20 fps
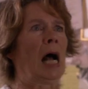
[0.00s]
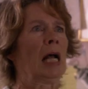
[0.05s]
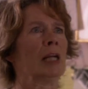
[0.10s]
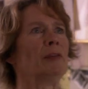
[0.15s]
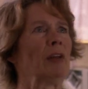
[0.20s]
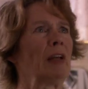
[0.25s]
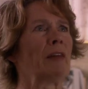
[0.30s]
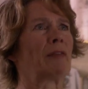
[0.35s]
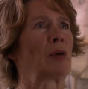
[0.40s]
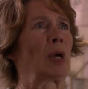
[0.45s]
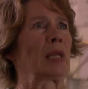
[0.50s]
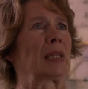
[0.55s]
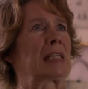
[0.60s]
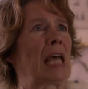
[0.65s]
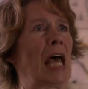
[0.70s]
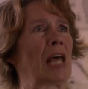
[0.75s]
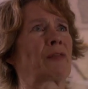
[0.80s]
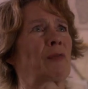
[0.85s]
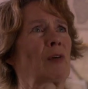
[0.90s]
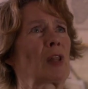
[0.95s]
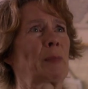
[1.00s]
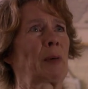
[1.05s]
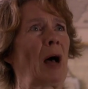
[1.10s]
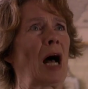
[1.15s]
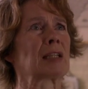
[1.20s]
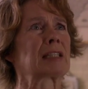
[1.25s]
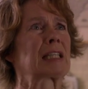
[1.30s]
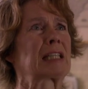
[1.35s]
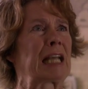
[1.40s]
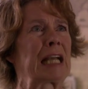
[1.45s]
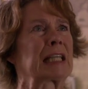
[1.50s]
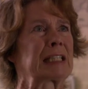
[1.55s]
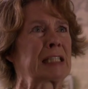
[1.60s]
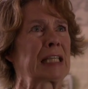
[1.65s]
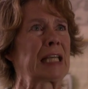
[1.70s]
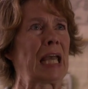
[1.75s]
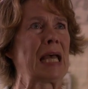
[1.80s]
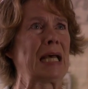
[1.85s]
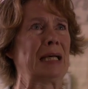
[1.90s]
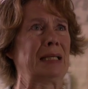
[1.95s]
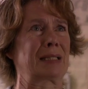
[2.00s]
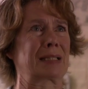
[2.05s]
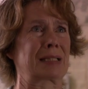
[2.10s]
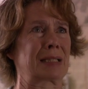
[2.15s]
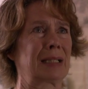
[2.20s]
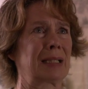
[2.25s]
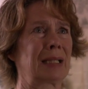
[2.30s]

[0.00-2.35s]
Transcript: I've lived with death for the past six years.